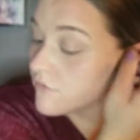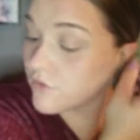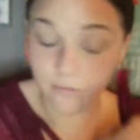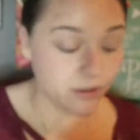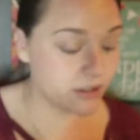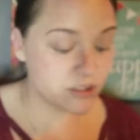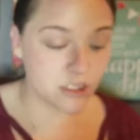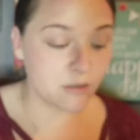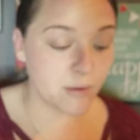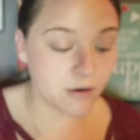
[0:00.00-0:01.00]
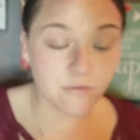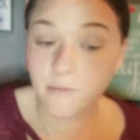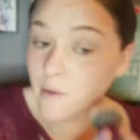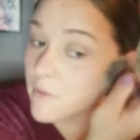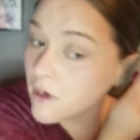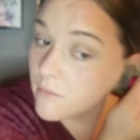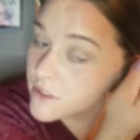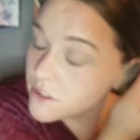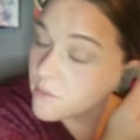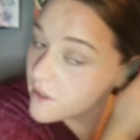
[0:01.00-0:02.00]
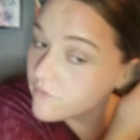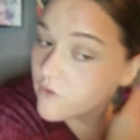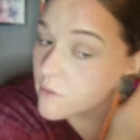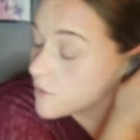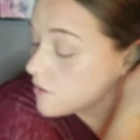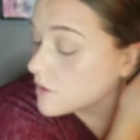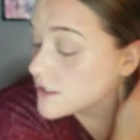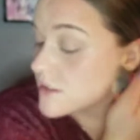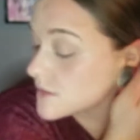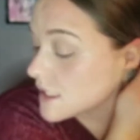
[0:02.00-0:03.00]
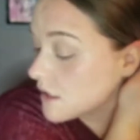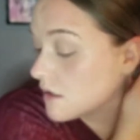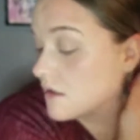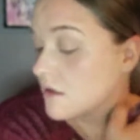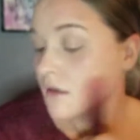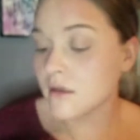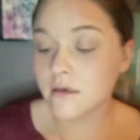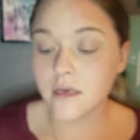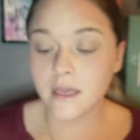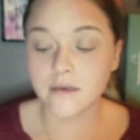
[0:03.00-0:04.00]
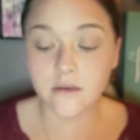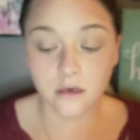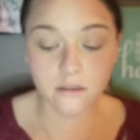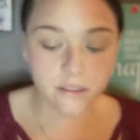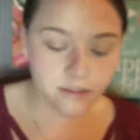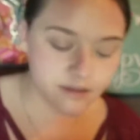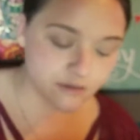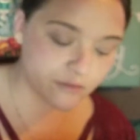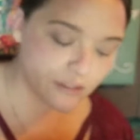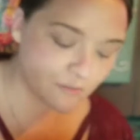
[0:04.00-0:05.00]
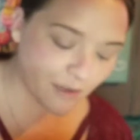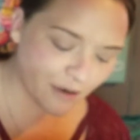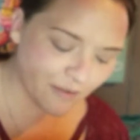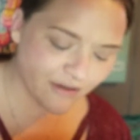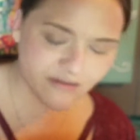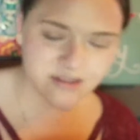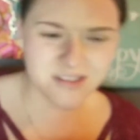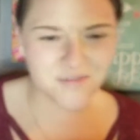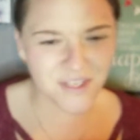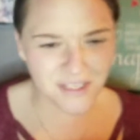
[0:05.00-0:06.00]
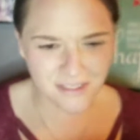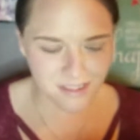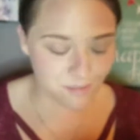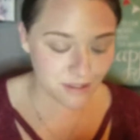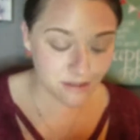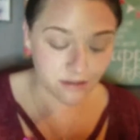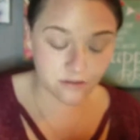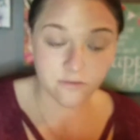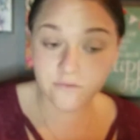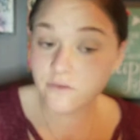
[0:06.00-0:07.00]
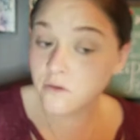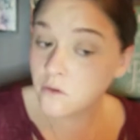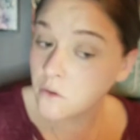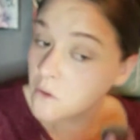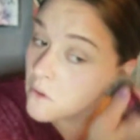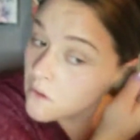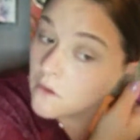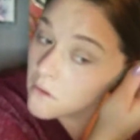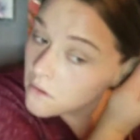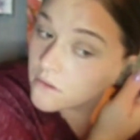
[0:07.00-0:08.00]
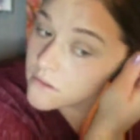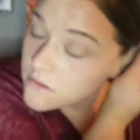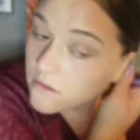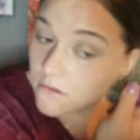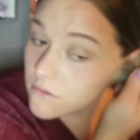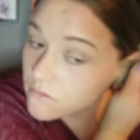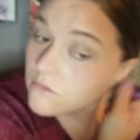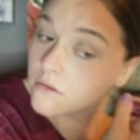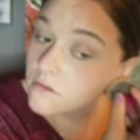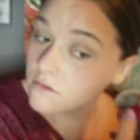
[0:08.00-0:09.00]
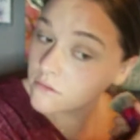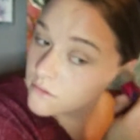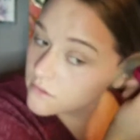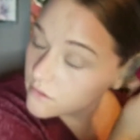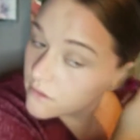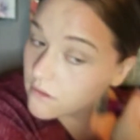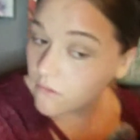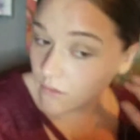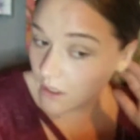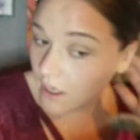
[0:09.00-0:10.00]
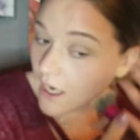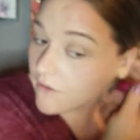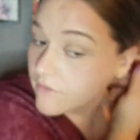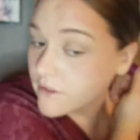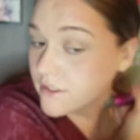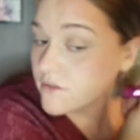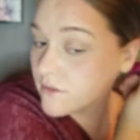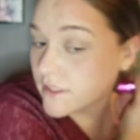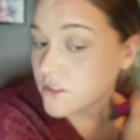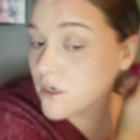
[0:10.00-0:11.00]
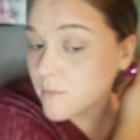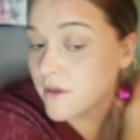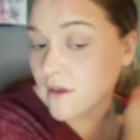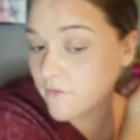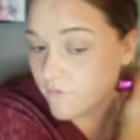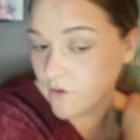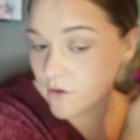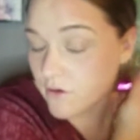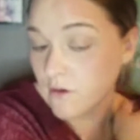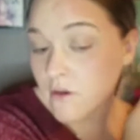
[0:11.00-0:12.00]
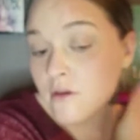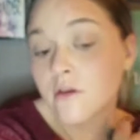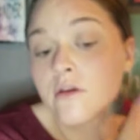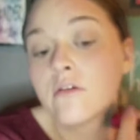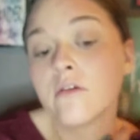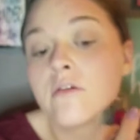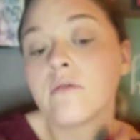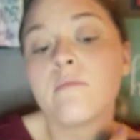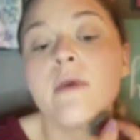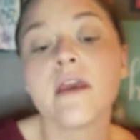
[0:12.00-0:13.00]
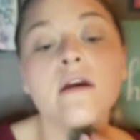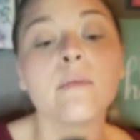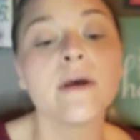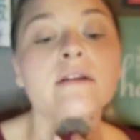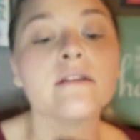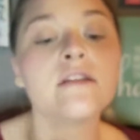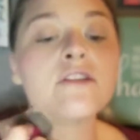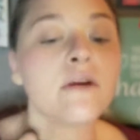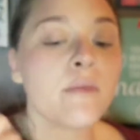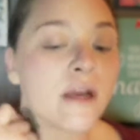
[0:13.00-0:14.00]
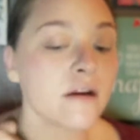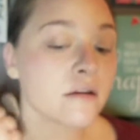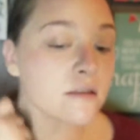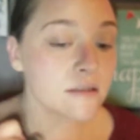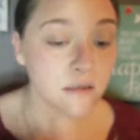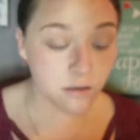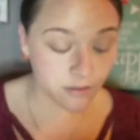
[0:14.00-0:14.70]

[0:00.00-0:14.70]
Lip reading: really cheap. I don't remember how much I paid for it, but I want to say it was like $9, which Bare Minerals is fucking expensive. So, you know, I really do like shopping for makeup at TJ Maxx,